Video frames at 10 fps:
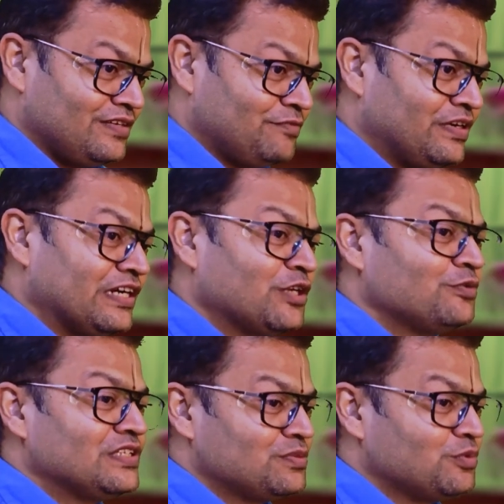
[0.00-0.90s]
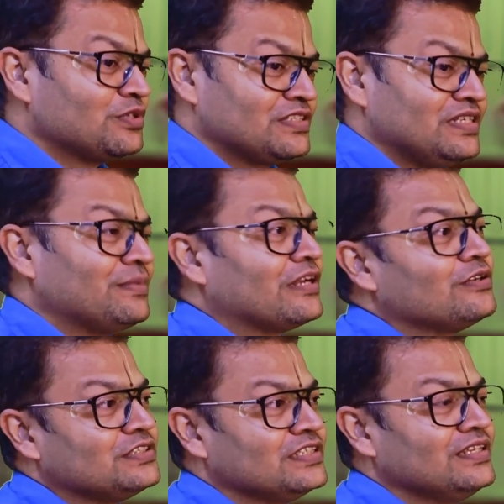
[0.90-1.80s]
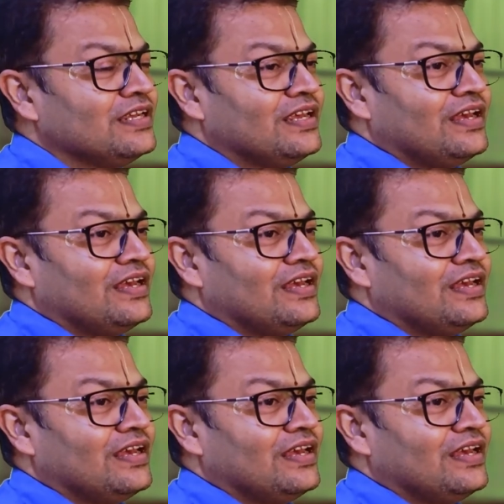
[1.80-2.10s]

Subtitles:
if we continue with the sports team analogy,